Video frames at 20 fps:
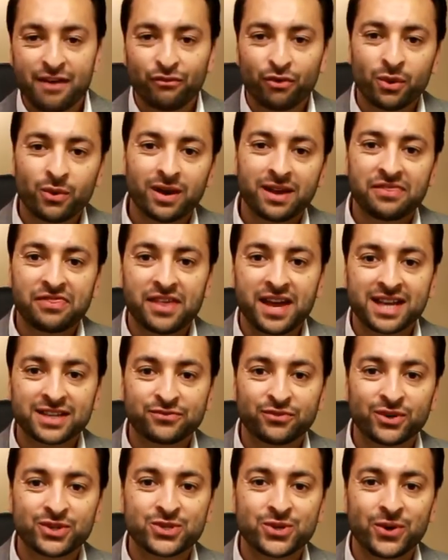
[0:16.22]
everyone, thanks
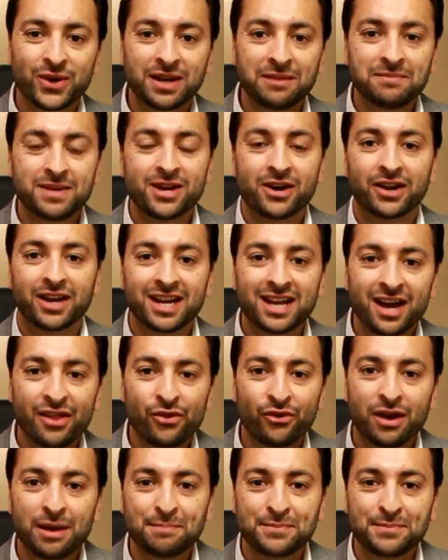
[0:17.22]
for joining me on another